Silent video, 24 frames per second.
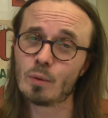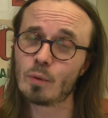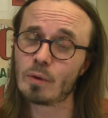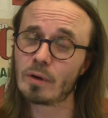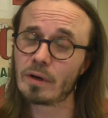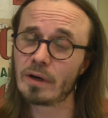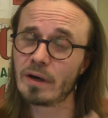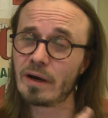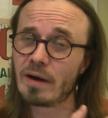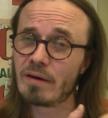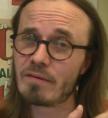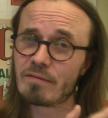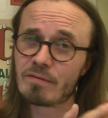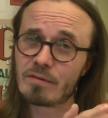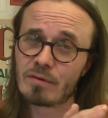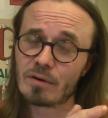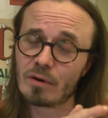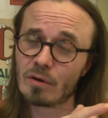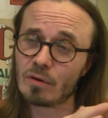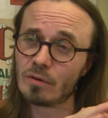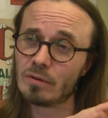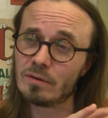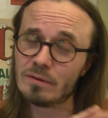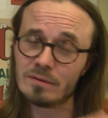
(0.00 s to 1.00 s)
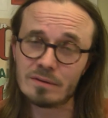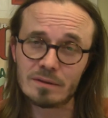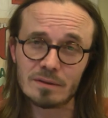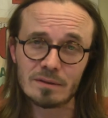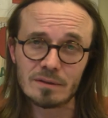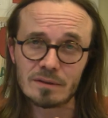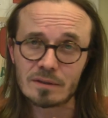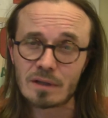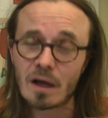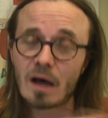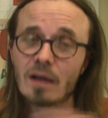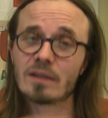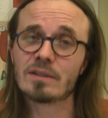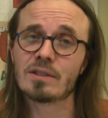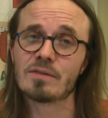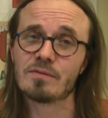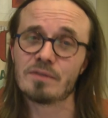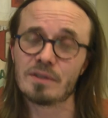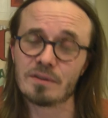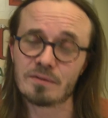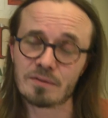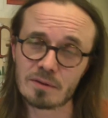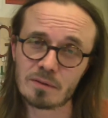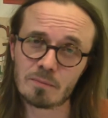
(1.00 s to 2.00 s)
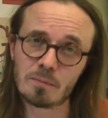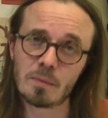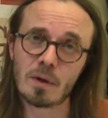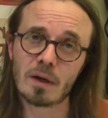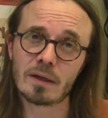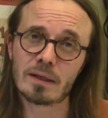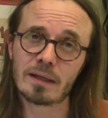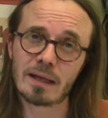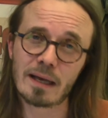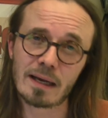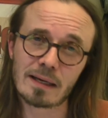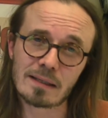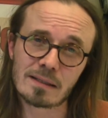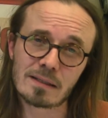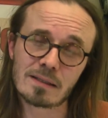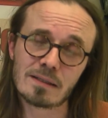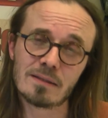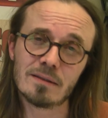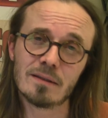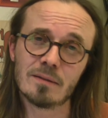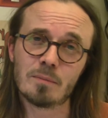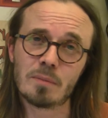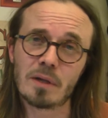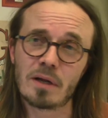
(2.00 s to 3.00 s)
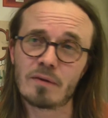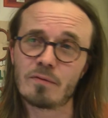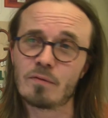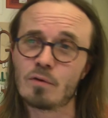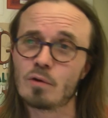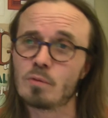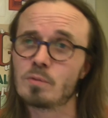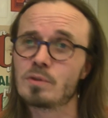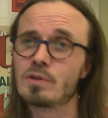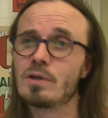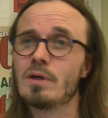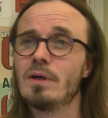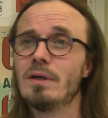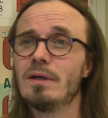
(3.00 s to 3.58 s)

wherever, on tons of different podcast platforms.